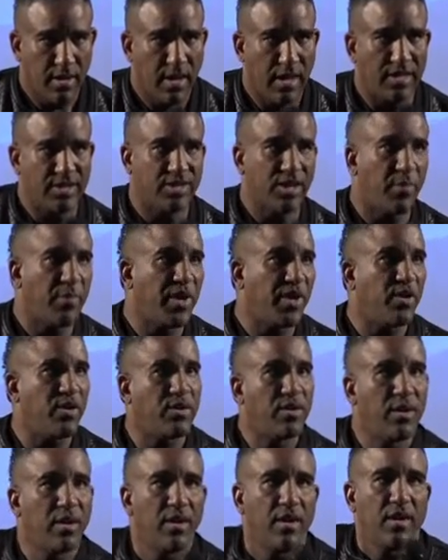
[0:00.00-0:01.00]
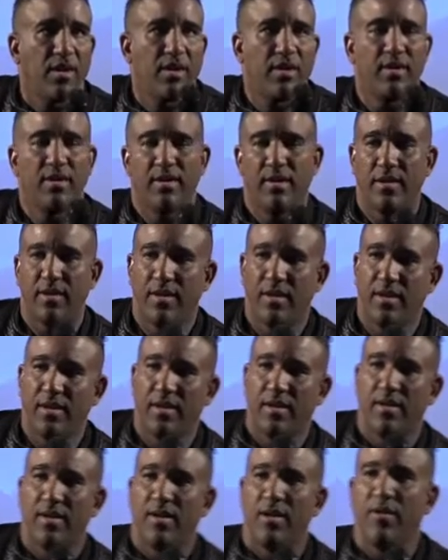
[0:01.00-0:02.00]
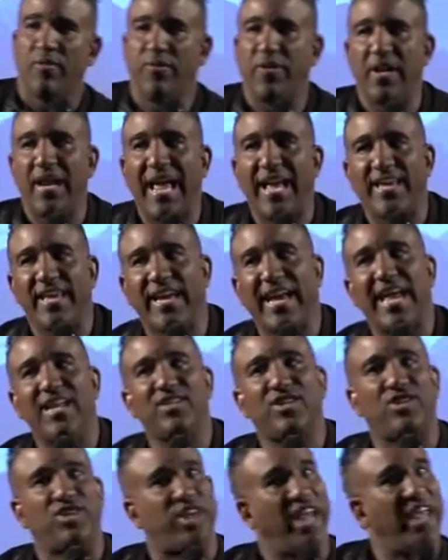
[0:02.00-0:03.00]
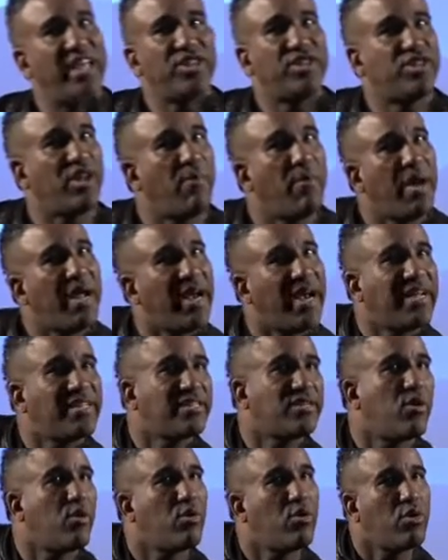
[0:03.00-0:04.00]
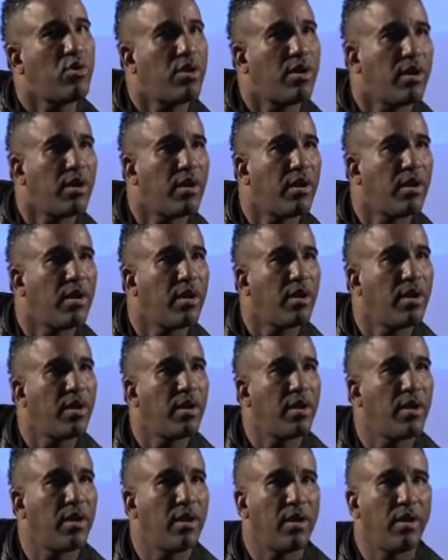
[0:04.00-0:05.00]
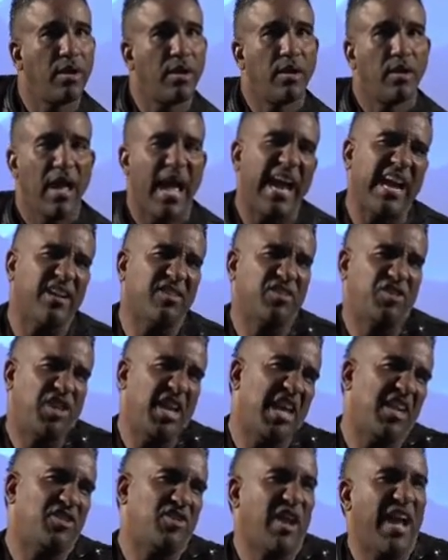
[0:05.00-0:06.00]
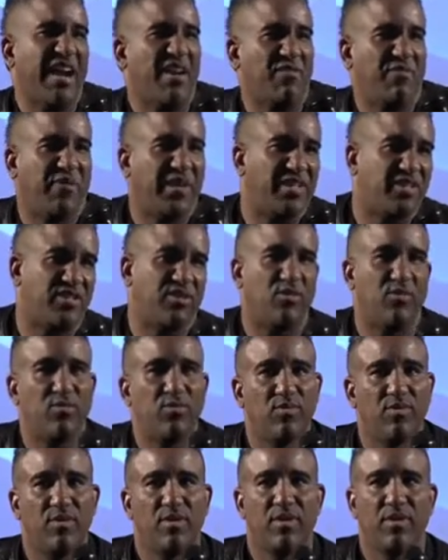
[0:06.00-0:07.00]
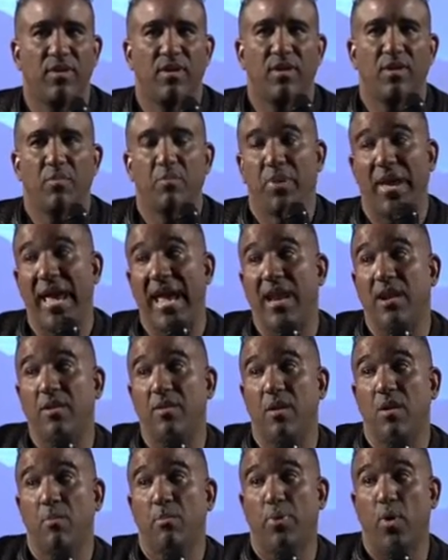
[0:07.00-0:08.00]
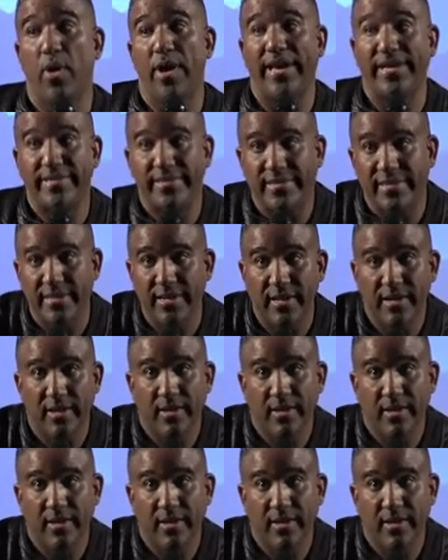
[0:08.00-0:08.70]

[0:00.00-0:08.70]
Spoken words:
And some of you feel like you can change somebody that's no good. I can change you, I can fix you. Pain points.